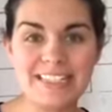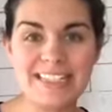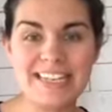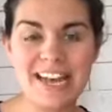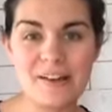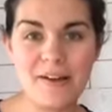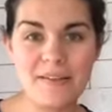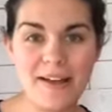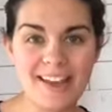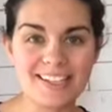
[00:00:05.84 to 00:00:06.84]
DIY
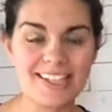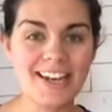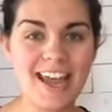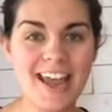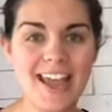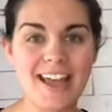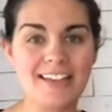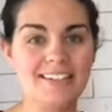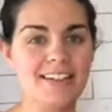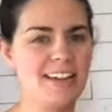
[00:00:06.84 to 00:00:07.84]
Passion,
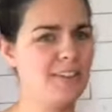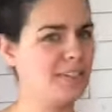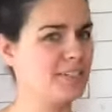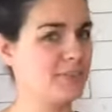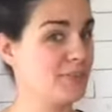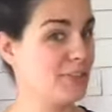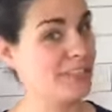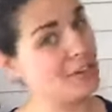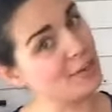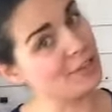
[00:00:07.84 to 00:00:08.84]
and I know it's really
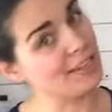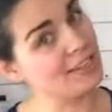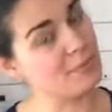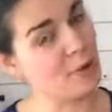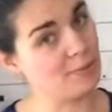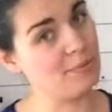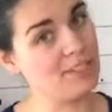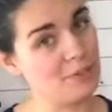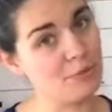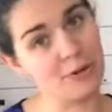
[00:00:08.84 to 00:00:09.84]
early. It's probably
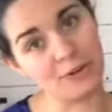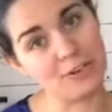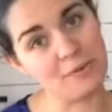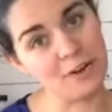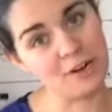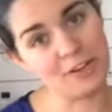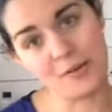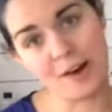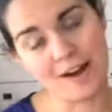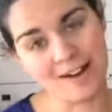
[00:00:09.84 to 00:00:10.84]
super early where you
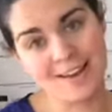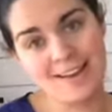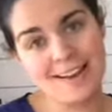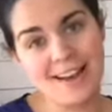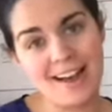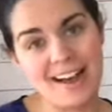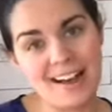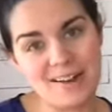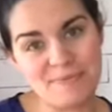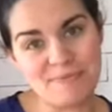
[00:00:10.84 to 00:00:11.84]
are,
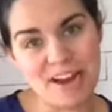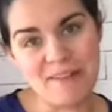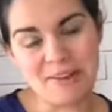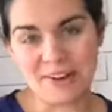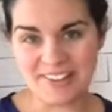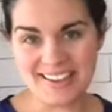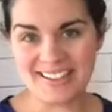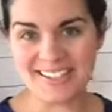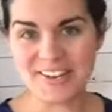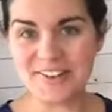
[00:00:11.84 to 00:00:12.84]
but I'm out on the
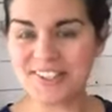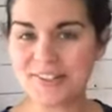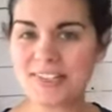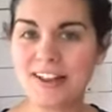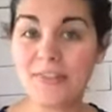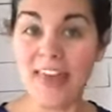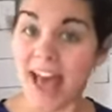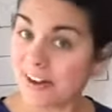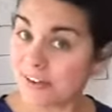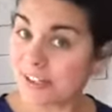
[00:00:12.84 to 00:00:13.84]
East Coast, so it's not
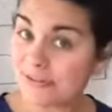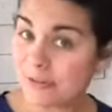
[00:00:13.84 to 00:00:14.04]
that early for